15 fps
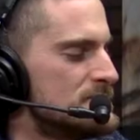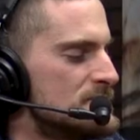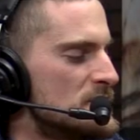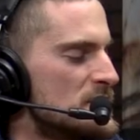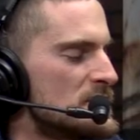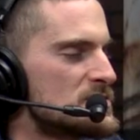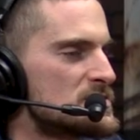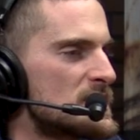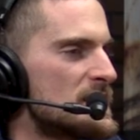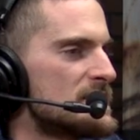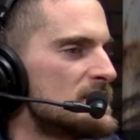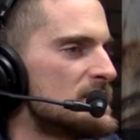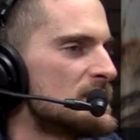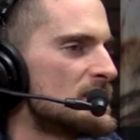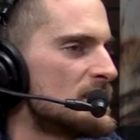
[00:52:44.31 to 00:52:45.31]
you're gonna try
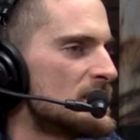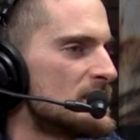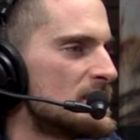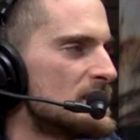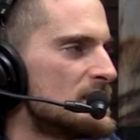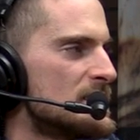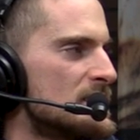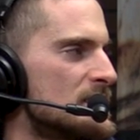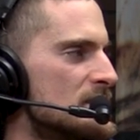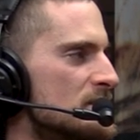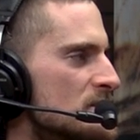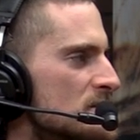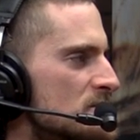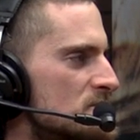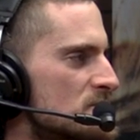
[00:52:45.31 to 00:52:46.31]
the uh,
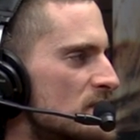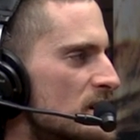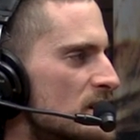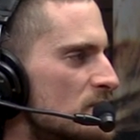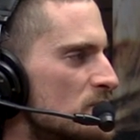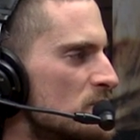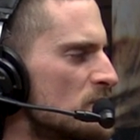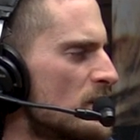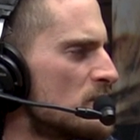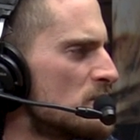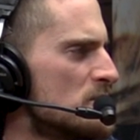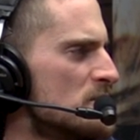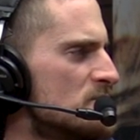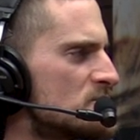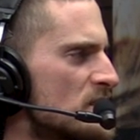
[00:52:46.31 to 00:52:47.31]
you're gonna try Rube. I know
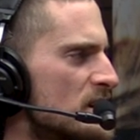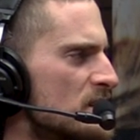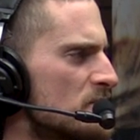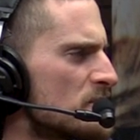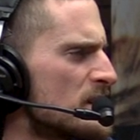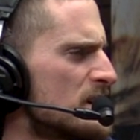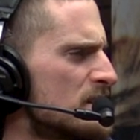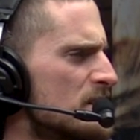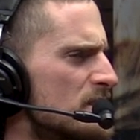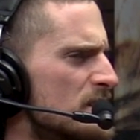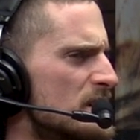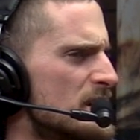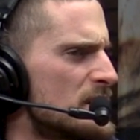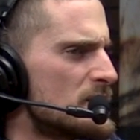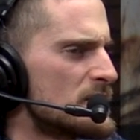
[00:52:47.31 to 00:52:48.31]
you've tried it, right? The
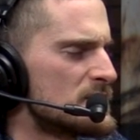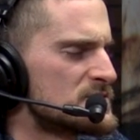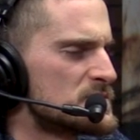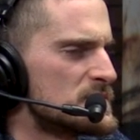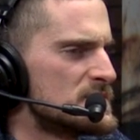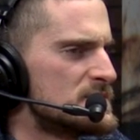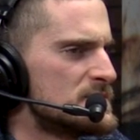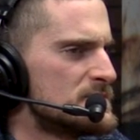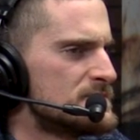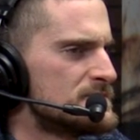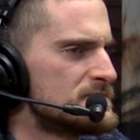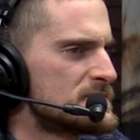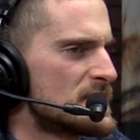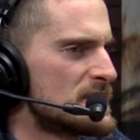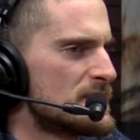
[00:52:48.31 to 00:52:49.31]
NRL 22
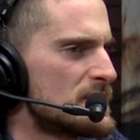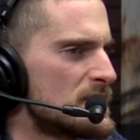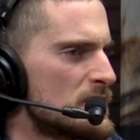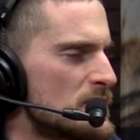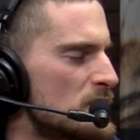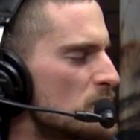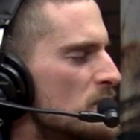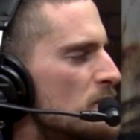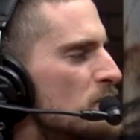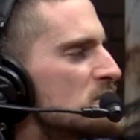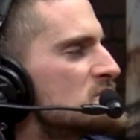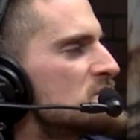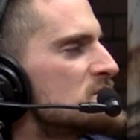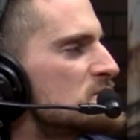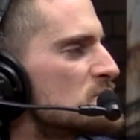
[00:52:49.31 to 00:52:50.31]
kind of thing, or the rim,
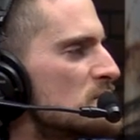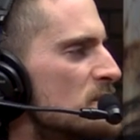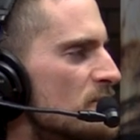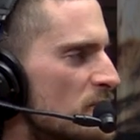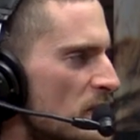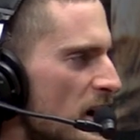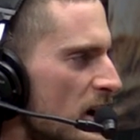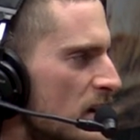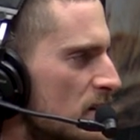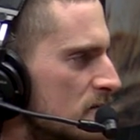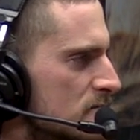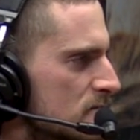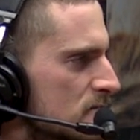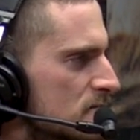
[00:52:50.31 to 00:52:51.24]
precision fire.